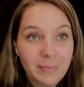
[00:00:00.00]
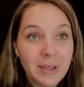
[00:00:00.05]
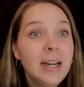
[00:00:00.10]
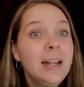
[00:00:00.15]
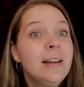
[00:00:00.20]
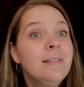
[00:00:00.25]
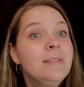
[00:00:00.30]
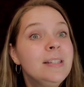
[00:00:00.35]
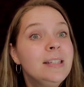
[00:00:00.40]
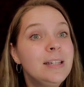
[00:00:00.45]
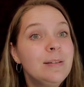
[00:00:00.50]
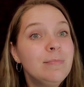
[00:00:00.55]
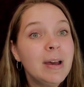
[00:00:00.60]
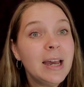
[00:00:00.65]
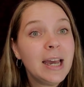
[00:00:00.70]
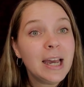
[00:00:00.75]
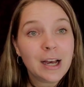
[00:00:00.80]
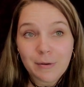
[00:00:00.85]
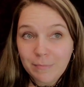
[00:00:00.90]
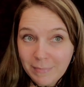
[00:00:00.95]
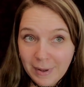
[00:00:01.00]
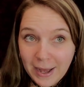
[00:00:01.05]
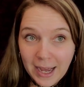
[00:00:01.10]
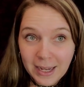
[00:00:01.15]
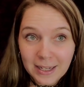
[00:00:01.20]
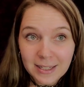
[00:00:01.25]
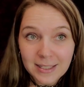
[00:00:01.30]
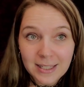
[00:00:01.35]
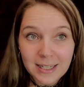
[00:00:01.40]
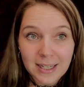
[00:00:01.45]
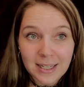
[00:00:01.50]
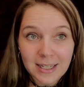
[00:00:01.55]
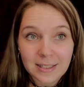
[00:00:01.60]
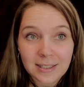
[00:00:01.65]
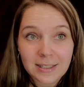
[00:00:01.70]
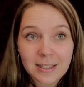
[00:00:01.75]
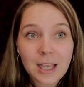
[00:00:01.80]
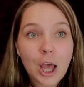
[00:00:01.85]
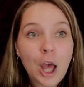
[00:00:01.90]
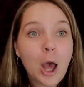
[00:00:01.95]
and have seen my
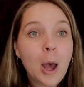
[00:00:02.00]
unboxings,